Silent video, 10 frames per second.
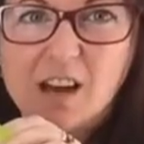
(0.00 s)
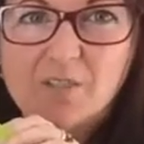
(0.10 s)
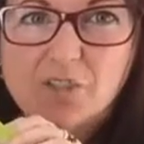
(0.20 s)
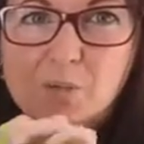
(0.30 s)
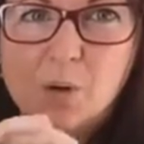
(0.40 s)

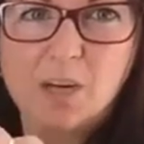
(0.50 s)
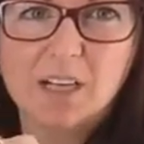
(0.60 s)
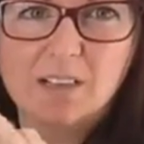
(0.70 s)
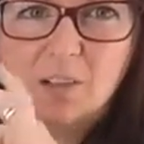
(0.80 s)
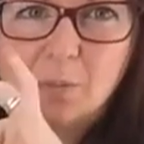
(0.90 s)
I've just put in
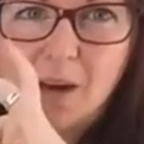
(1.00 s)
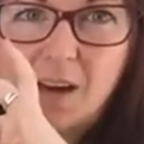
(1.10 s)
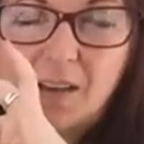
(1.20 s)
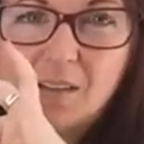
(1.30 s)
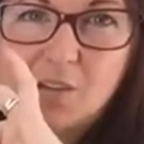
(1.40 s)
a little
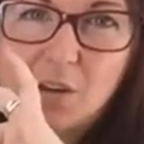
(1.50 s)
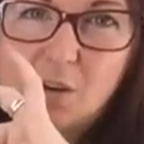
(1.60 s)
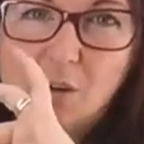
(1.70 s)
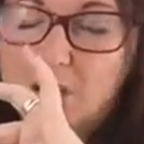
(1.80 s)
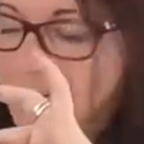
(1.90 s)
bag,
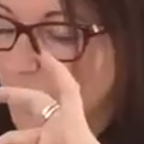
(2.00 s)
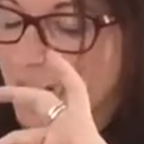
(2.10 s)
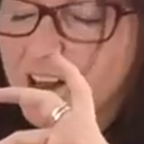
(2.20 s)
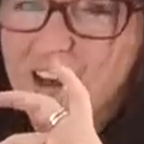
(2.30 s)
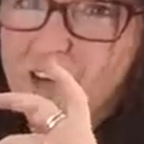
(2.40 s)
so
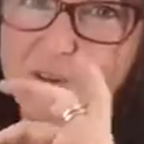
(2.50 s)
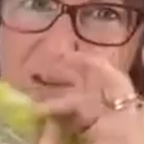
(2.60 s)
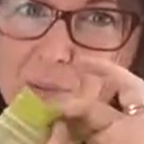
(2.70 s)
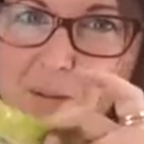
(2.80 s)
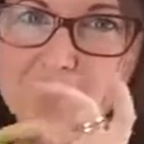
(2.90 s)
I'd
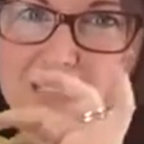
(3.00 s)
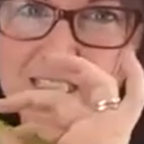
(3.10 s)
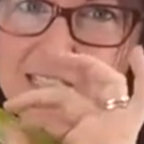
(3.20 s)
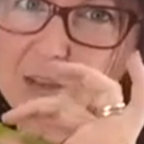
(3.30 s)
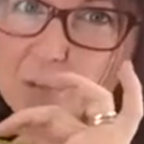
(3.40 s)
rather be able to
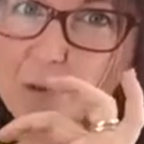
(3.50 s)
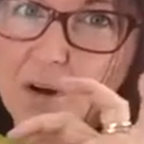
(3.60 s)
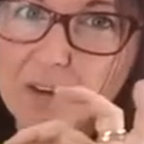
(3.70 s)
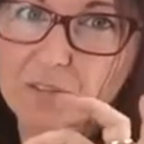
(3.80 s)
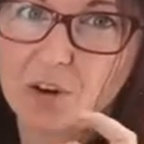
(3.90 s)
see
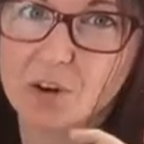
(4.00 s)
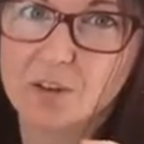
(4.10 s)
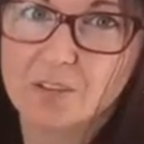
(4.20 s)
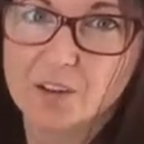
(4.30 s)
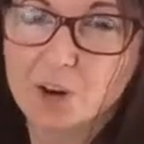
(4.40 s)
what I've
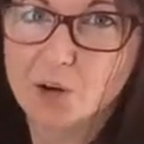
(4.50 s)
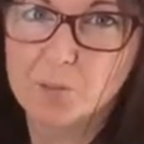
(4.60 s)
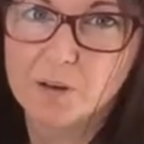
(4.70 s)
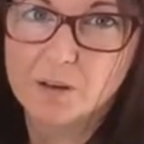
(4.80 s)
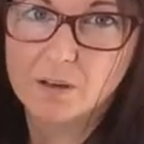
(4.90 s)
got than
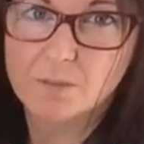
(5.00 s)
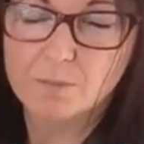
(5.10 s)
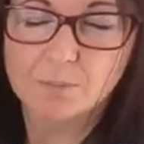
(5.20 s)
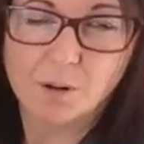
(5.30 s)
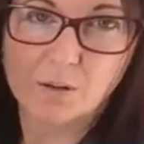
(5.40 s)
open a
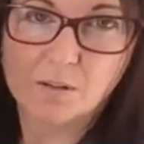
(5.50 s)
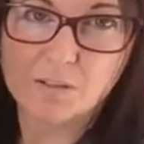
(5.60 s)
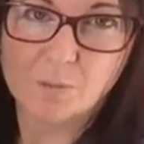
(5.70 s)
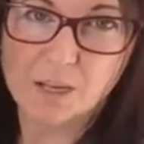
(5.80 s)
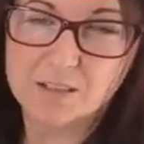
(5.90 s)
box
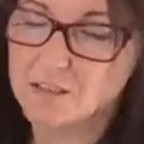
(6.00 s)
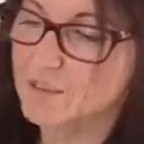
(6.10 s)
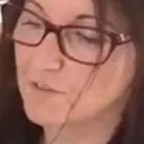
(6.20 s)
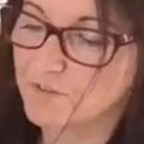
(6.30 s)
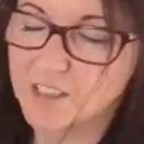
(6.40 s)
of
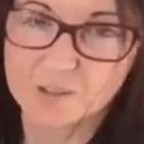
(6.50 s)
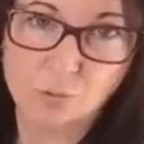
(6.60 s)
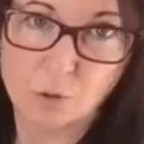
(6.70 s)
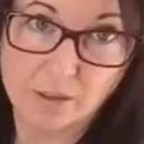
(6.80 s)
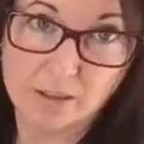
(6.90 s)
plasters and find
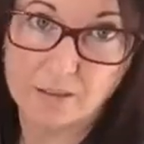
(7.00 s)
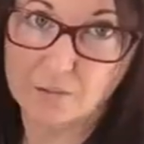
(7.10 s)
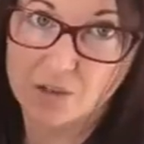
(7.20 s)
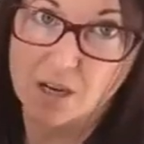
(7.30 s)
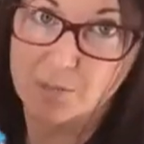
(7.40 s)
one in,
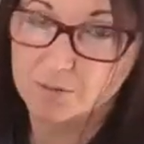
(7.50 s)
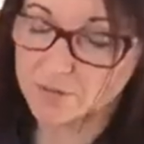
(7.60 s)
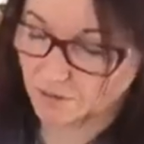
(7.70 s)
which happens,